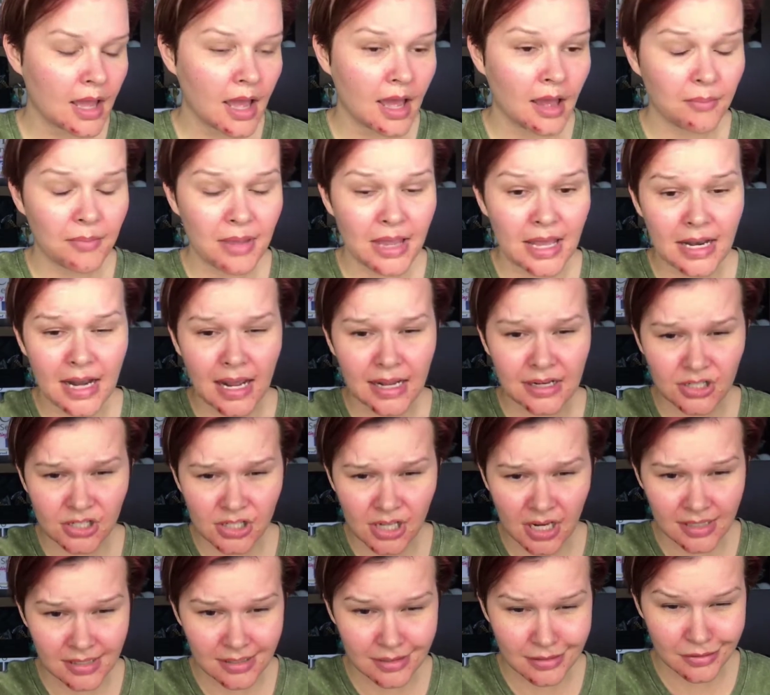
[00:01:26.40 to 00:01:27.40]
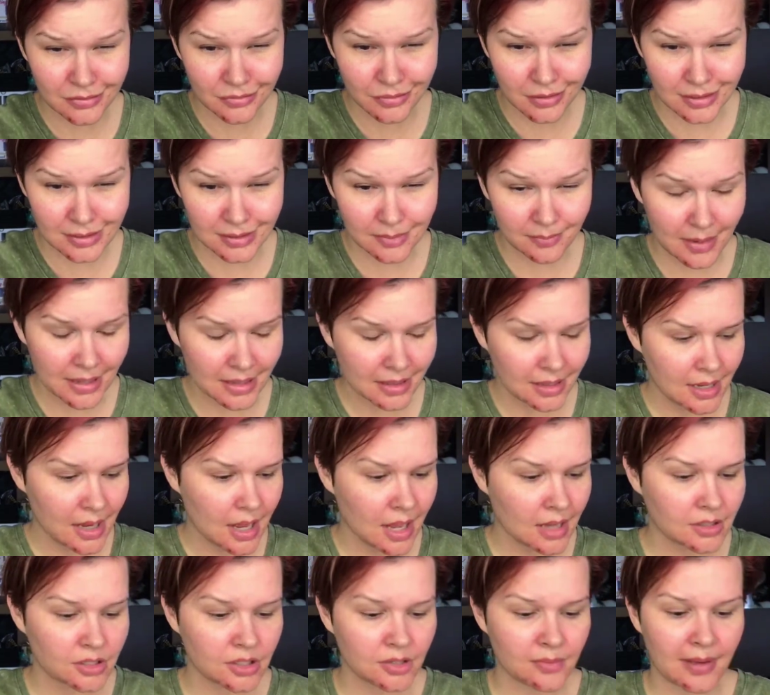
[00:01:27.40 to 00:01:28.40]
and I just do this mainly
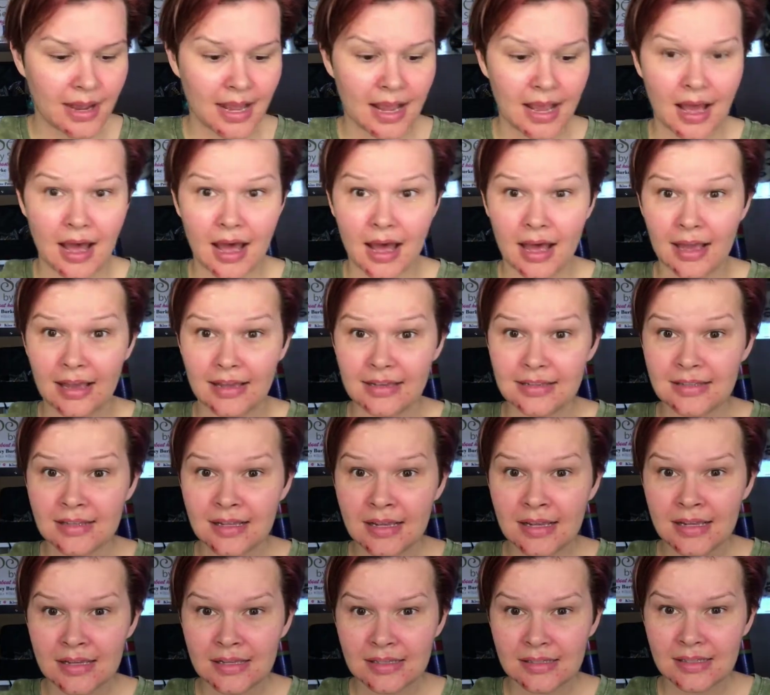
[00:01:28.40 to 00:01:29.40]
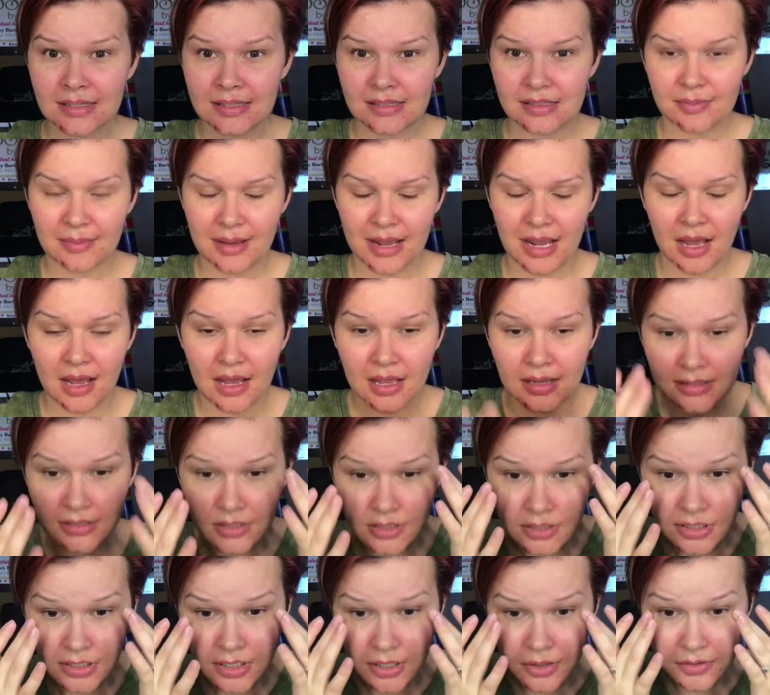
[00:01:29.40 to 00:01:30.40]
under my eyes since my eyes
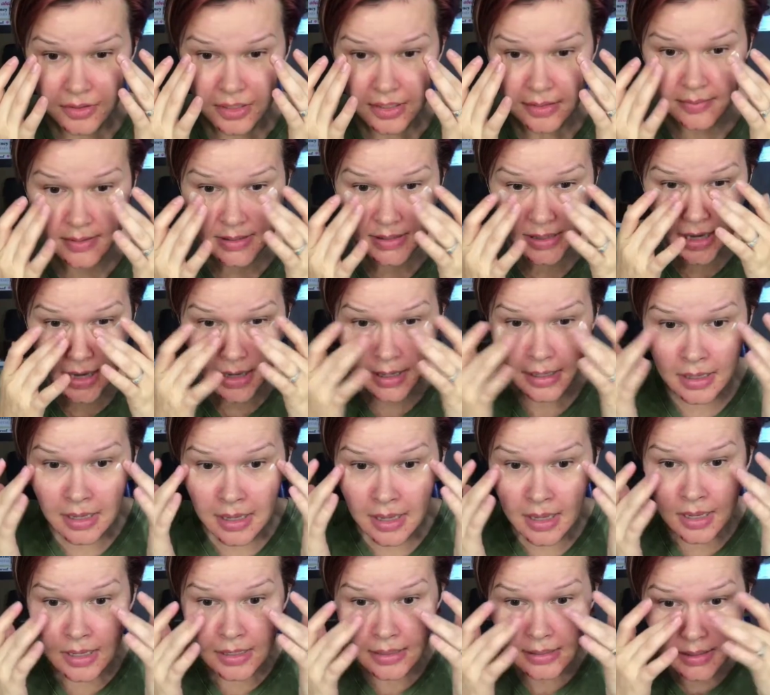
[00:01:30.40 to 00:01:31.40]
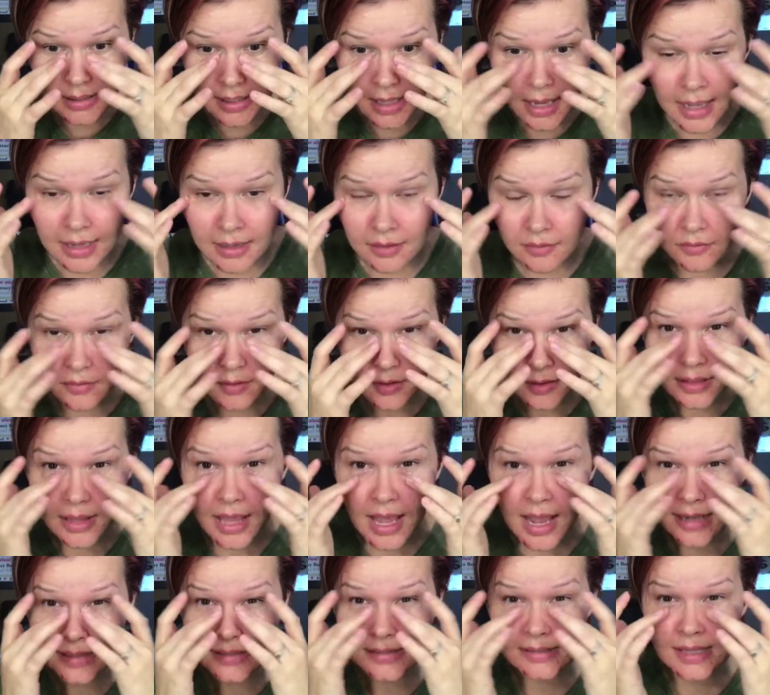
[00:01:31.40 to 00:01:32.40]
are so deep set, to kind of
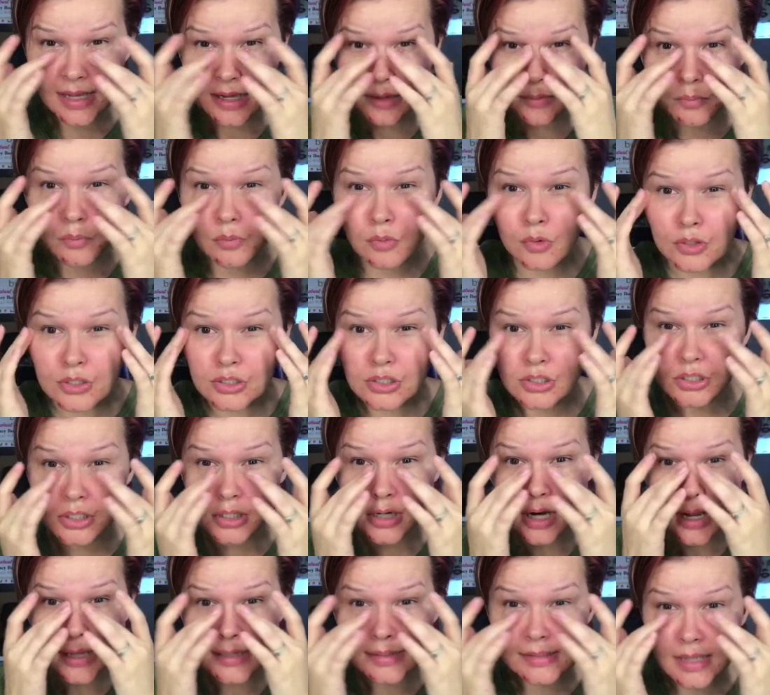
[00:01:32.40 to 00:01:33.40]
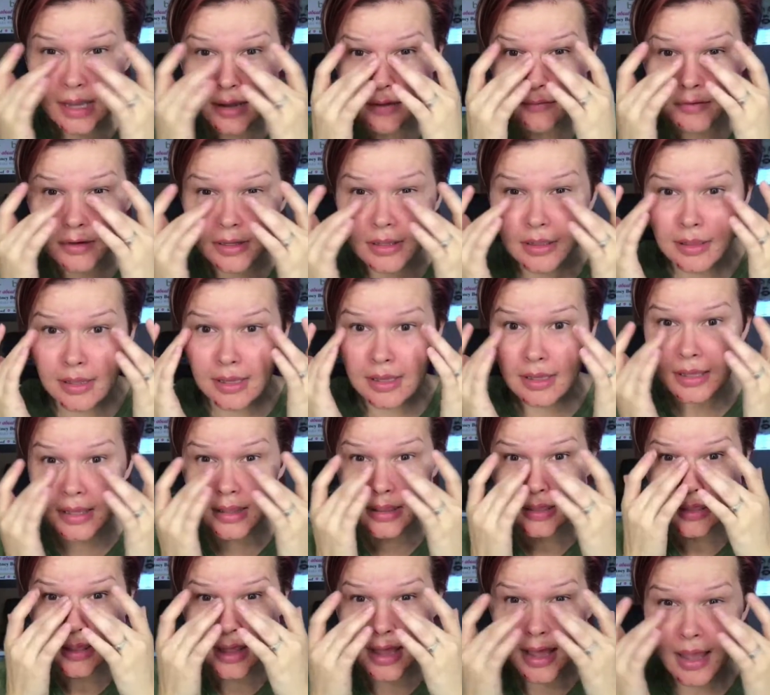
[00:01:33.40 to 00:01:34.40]
relax and moisturize everything
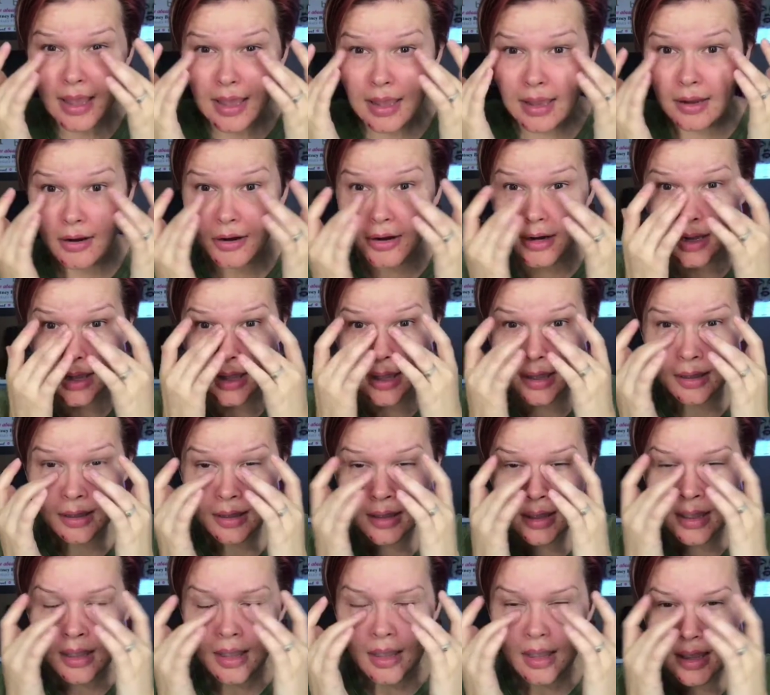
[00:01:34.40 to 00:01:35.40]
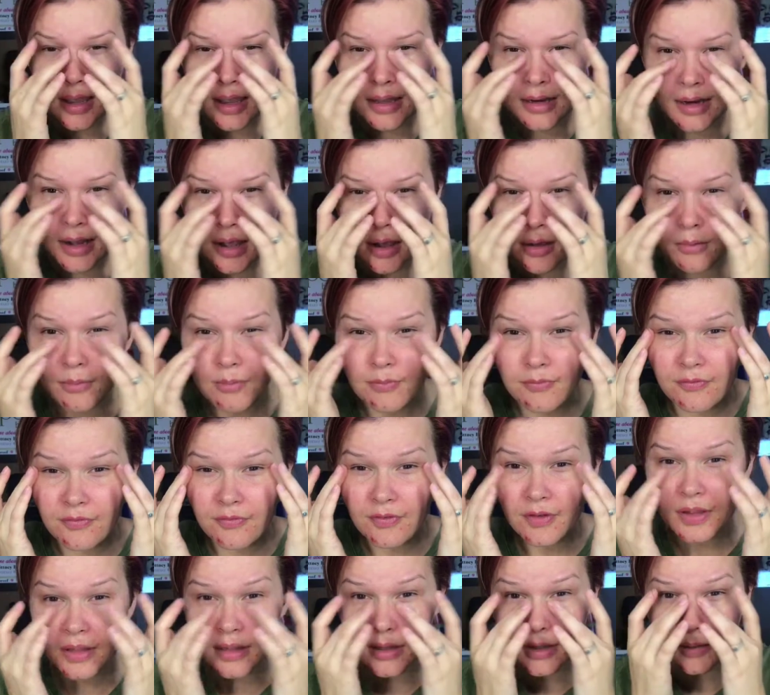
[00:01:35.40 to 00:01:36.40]
in that area and help
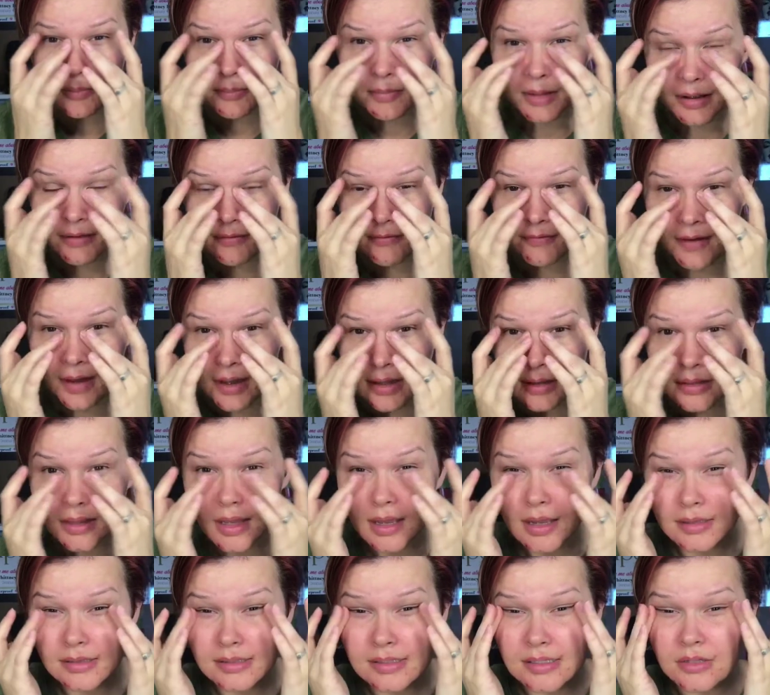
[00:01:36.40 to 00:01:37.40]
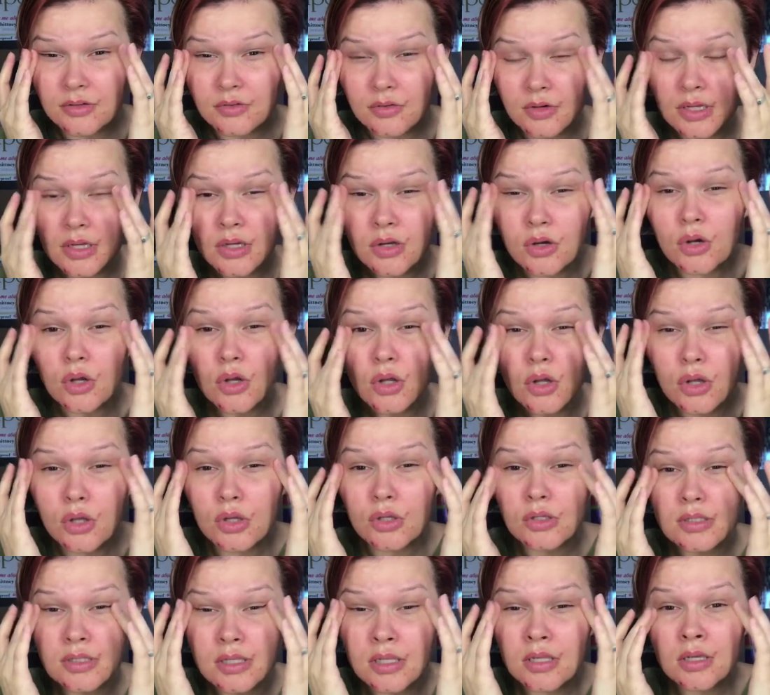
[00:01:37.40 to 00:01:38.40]
fill in my fine lines and
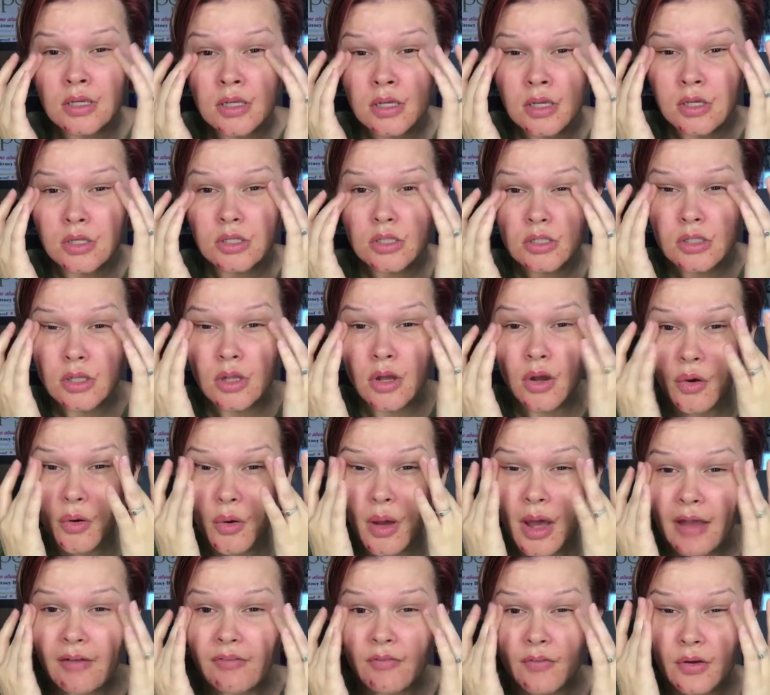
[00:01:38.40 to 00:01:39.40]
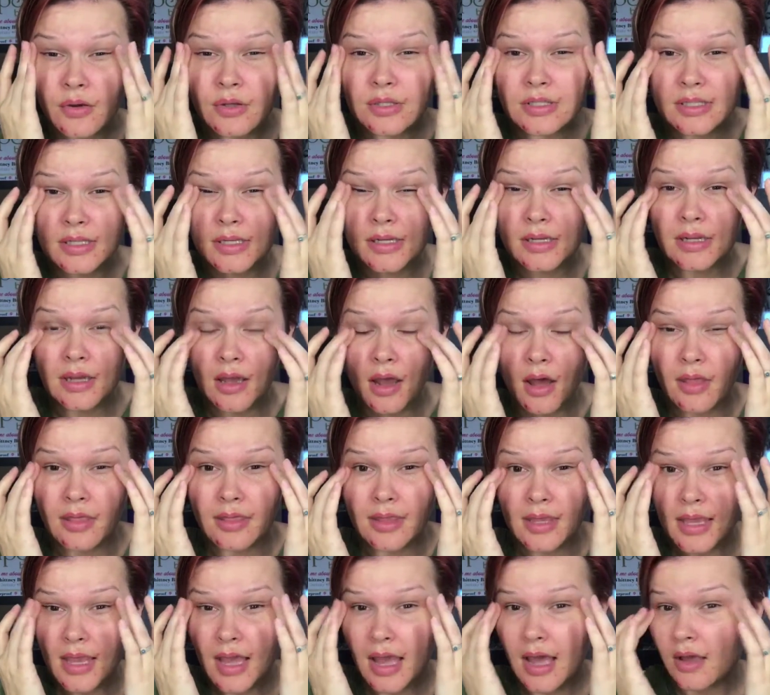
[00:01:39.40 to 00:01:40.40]
wrinkles. So I focus it on
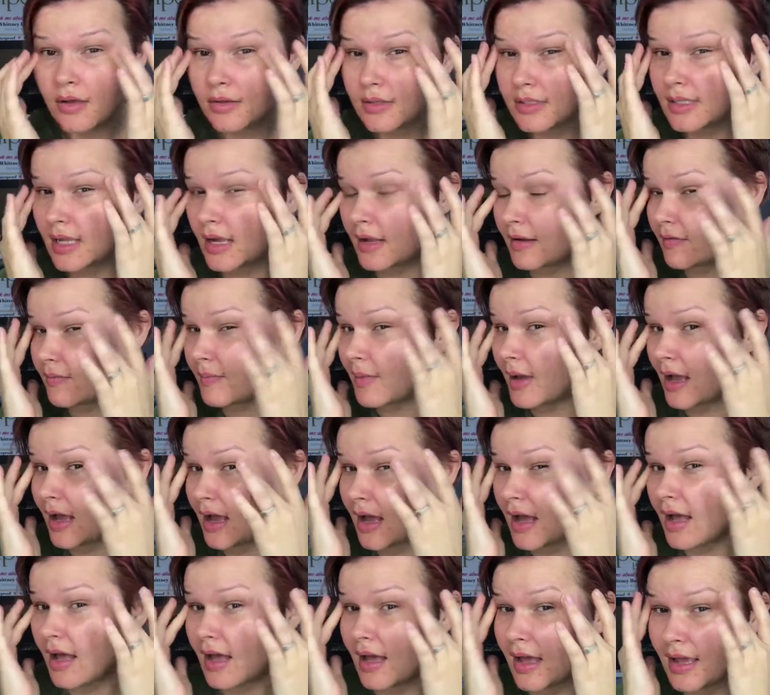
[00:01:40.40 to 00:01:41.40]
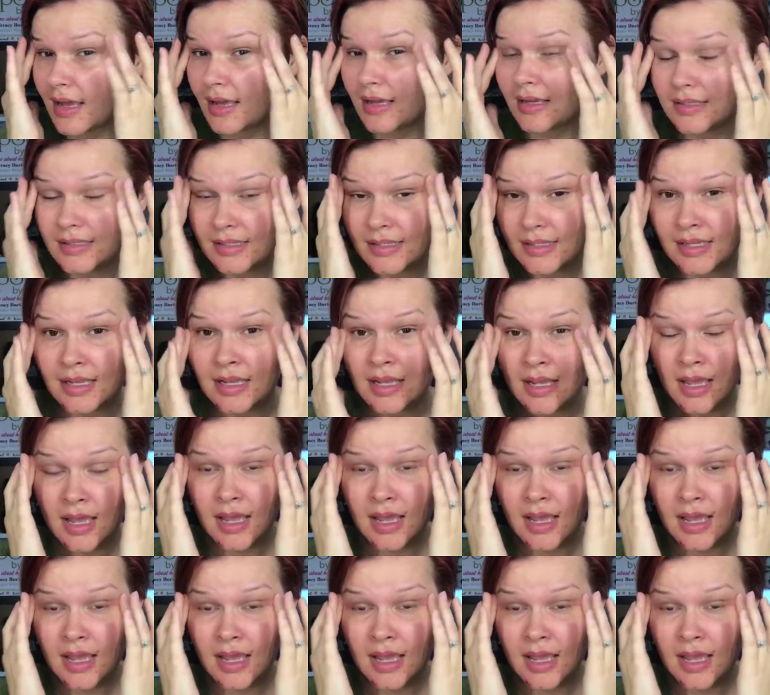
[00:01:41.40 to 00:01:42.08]
the outside of my eyes,